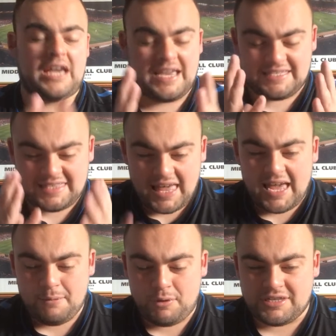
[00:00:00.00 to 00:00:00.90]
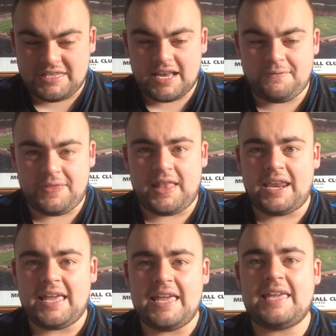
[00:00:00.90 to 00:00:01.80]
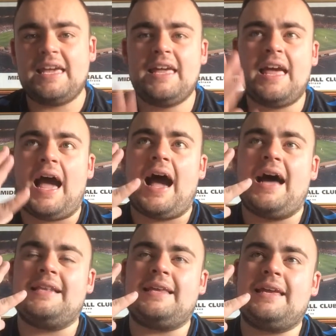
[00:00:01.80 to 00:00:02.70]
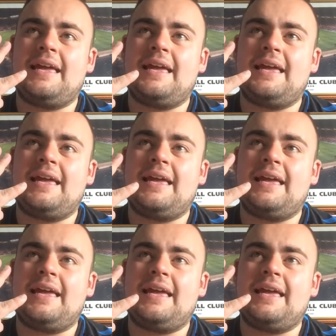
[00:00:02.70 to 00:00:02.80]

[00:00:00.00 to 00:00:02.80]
It is there. We're 6th in the league. And